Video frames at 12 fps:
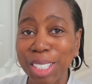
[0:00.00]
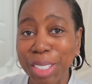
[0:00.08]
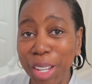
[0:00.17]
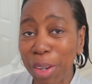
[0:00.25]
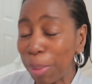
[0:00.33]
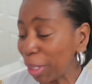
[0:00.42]
So
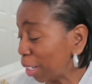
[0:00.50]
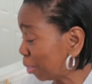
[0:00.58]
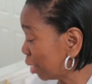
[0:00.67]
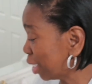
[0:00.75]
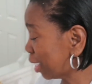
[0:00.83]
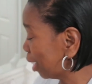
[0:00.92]
now I'm
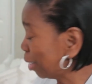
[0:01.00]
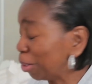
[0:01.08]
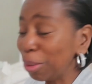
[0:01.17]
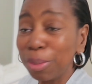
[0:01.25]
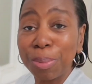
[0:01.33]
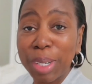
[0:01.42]
going to
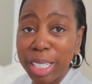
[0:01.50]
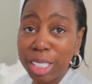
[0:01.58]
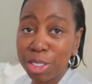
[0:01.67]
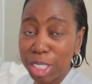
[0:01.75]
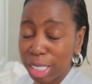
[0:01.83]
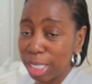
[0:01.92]
style my
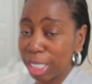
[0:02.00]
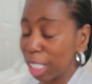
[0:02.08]
dressing